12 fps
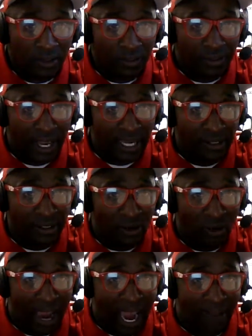Then,
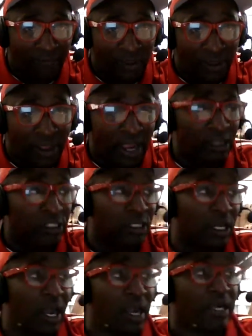after the Niners
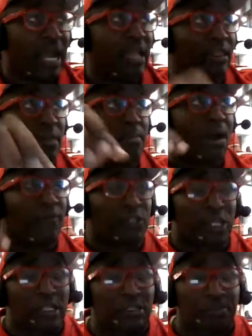got the muff
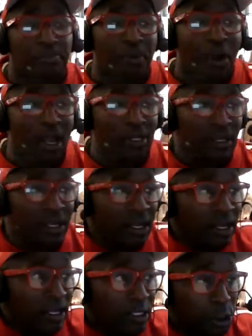Chiefs punt,
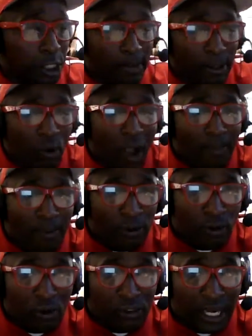Jimmy Garoppolo
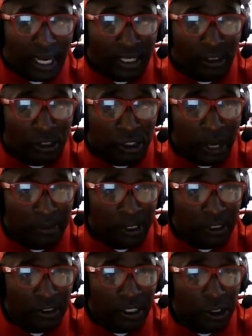throws that
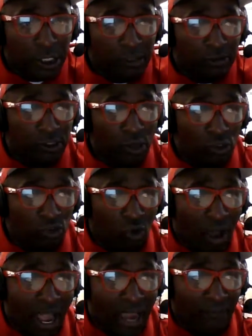interception. The Chiefs do
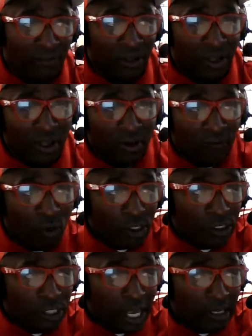drive for
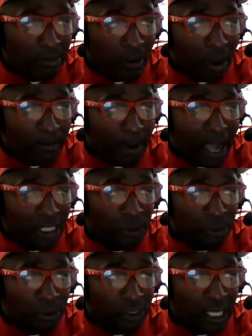a
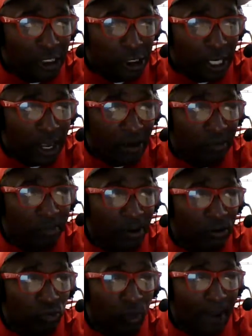possible touchdown, but
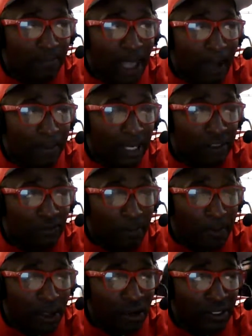it was wiped out because of a
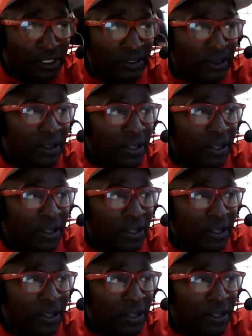penalty.